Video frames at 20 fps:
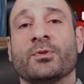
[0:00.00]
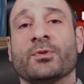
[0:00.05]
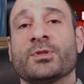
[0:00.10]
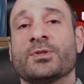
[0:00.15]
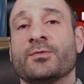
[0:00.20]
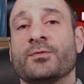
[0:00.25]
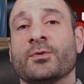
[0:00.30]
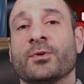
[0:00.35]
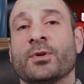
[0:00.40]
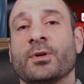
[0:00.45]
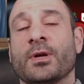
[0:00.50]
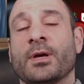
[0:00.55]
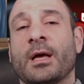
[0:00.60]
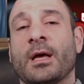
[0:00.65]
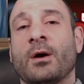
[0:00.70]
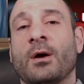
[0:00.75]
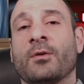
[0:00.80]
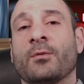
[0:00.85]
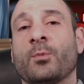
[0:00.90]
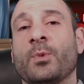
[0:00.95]
for
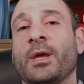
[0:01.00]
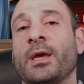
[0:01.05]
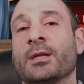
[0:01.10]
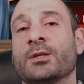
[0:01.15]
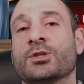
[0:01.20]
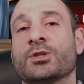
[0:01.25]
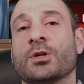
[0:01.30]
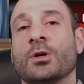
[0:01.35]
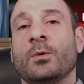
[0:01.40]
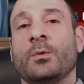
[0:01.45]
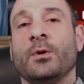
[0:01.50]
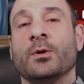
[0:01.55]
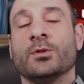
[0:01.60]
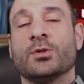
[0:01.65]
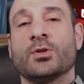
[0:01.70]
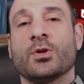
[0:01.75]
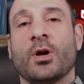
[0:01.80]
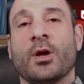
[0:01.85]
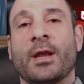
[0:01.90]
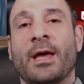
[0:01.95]
our weekend show. We're
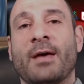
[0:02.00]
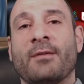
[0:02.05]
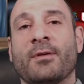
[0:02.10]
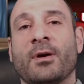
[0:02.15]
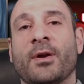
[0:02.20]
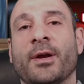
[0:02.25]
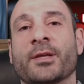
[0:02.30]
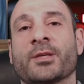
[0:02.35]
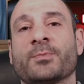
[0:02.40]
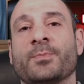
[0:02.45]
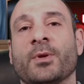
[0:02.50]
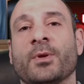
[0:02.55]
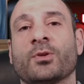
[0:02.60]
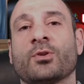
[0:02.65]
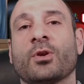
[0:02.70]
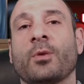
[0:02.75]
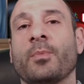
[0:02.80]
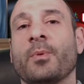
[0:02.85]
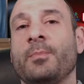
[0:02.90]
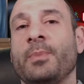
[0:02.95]
also gonna have our expert
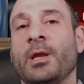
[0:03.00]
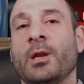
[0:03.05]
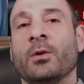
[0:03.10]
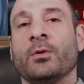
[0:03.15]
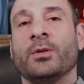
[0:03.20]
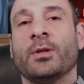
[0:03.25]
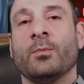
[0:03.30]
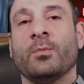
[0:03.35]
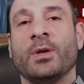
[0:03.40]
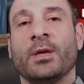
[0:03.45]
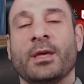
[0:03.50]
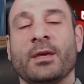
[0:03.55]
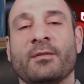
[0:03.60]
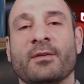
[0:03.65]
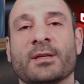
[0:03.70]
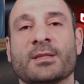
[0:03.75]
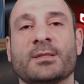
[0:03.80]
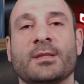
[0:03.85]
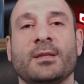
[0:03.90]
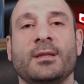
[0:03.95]
Robbie Billund that will give
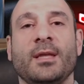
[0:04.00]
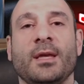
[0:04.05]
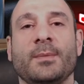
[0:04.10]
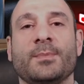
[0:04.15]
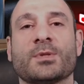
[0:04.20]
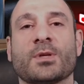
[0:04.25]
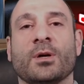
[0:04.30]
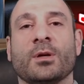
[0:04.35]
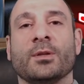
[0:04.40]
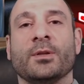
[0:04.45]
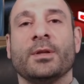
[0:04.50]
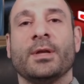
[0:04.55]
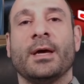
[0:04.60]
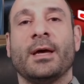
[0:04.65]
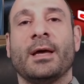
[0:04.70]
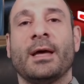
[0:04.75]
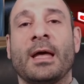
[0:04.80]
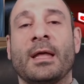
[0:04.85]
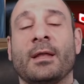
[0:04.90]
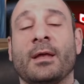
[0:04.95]
us the tips on
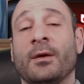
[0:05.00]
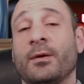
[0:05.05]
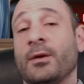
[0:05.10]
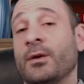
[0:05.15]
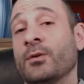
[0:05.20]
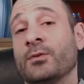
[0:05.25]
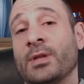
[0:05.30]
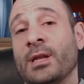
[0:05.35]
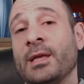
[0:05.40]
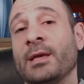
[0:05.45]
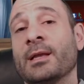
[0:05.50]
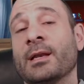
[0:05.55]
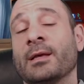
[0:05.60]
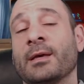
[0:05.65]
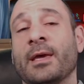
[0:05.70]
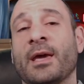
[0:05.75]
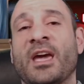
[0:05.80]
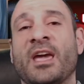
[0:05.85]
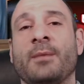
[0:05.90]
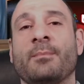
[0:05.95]
the
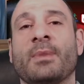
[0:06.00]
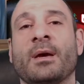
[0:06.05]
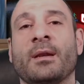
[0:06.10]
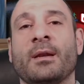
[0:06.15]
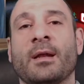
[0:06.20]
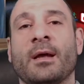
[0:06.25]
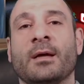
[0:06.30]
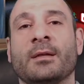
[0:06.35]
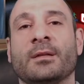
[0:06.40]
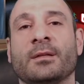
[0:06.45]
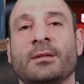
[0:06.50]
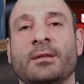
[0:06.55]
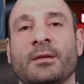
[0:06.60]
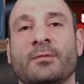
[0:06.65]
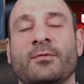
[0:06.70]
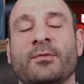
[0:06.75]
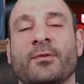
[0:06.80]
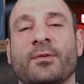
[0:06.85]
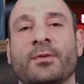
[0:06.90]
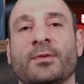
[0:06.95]
England game and other
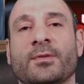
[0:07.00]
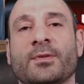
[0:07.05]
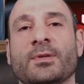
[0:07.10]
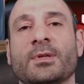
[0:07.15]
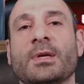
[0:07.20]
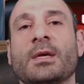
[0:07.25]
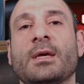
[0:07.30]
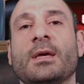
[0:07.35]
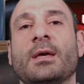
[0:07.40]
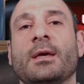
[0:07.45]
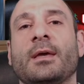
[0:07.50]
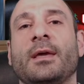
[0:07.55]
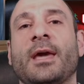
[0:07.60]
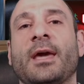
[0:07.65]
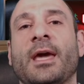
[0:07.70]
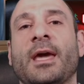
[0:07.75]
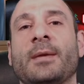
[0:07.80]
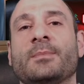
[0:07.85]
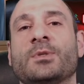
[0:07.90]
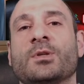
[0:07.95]
different
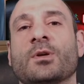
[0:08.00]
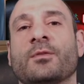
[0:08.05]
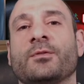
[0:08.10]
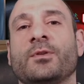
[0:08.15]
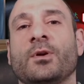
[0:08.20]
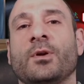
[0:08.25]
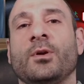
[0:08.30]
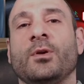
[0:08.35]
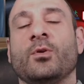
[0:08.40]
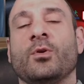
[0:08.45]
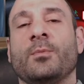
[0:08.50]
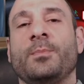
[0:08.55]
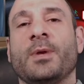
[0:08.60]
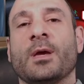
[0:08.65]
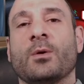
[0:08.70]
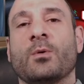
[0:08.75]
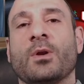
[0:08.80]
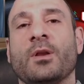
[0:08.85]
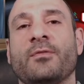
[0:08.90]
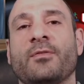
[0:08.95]
games of the
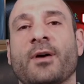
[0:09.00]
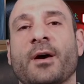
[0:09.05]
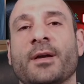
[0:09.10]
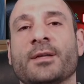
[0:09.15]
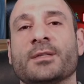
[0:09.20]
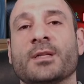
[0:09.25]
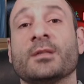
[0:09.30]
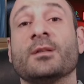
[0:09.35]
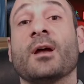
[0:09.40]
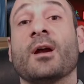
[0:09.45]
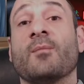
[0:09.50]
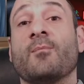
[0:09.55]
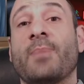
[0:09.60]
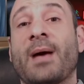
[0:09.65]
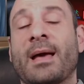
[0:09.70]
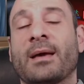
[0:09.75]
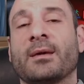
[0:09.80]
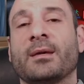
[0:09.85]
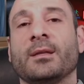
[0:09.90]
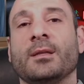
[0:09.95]
European qualifiers that are
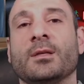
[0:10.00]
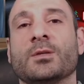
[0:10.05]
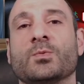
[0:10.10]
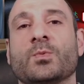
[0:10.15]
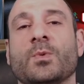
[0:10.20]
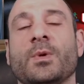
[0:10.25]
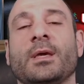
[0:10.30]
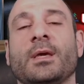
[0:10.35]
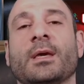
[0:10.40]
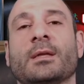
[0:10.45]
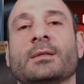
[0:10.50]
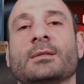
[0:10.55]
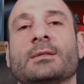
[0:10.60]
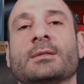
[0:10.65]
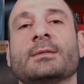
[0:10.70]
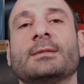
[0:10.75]
back in this weekend.